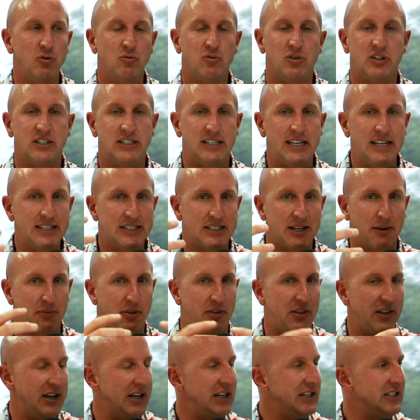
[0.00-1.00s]
you see
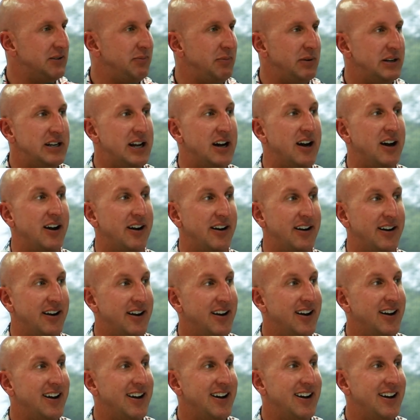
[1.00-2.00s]
something that needs to be done,
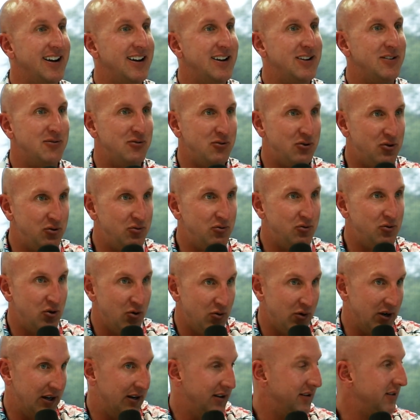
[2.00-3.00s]

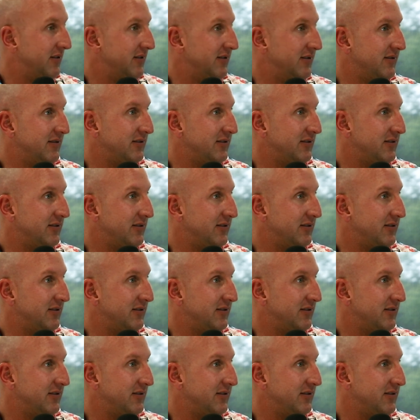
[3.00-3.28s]
do it.